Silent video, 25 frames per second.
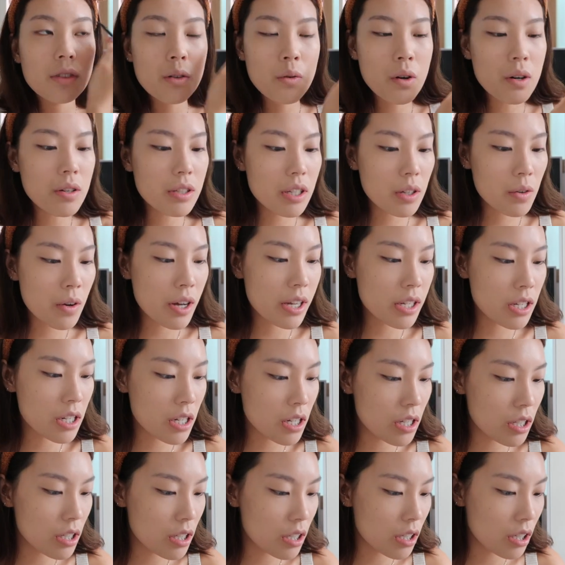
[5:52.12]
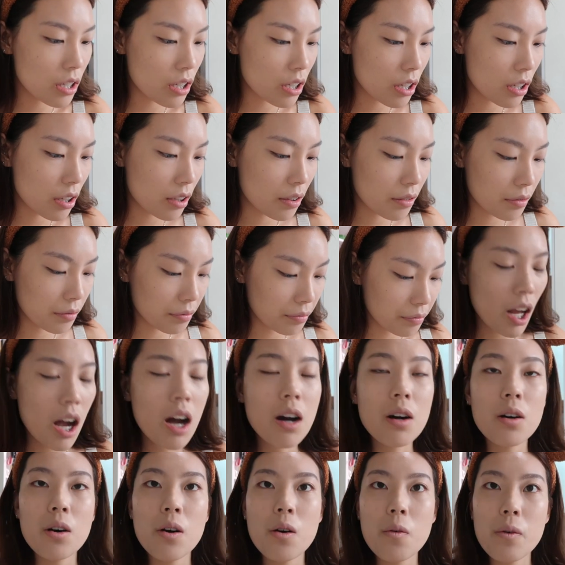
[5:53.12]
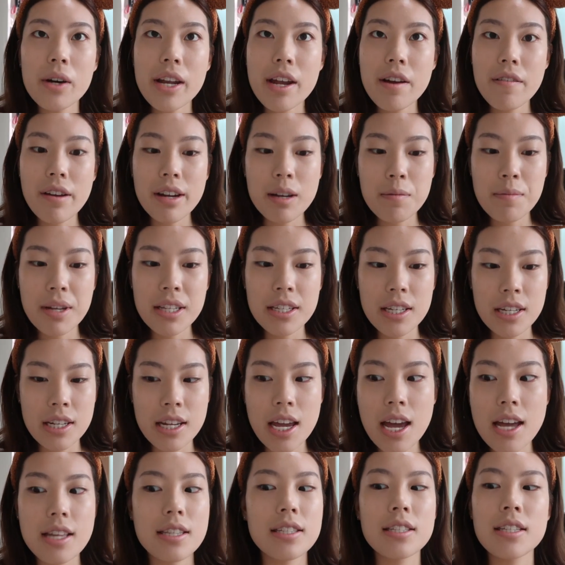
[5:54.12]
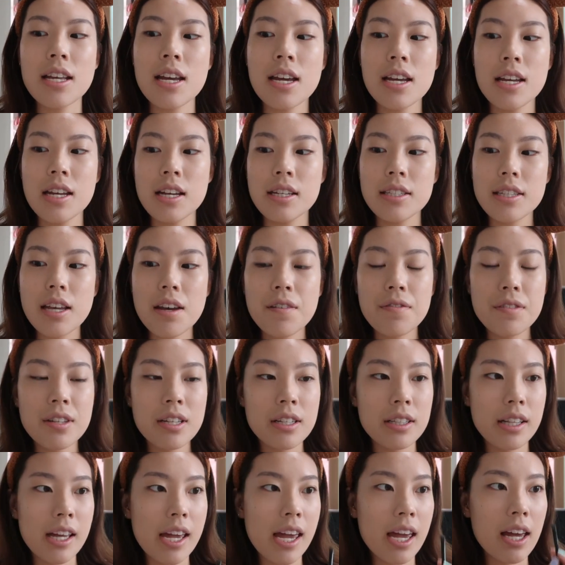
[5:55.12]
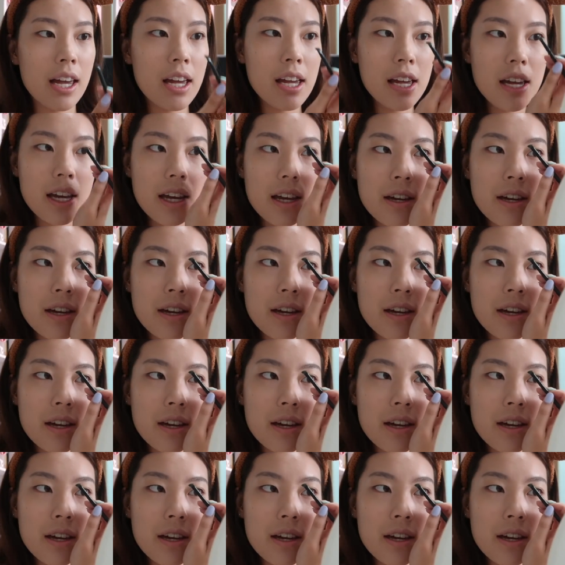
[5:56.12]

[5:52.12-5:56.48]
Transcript: What was the question? Oh, would I recommend it? Yes, definitely.